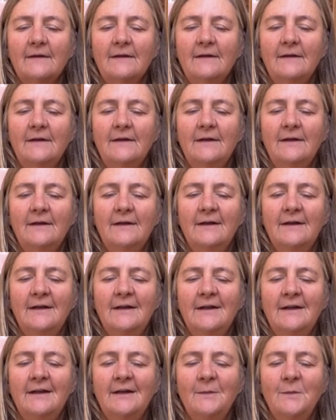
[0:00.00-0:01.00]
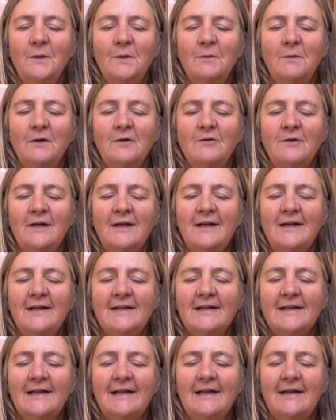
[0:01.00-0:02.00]
And then when we're ready
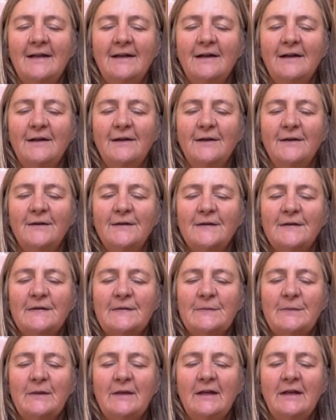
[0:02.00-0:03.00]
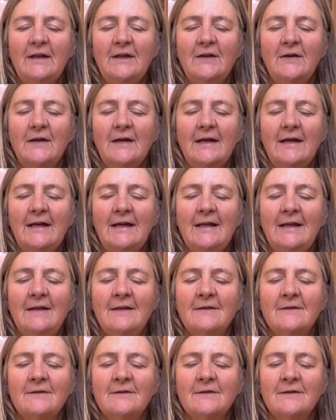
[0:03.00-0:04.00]
to let it go, just bring in your
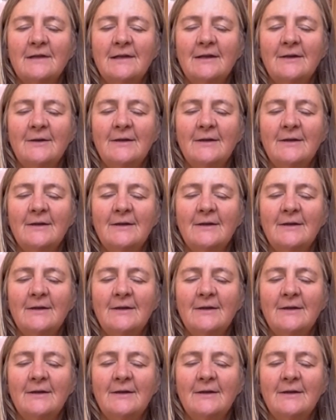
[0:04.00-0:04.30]
hands onto lower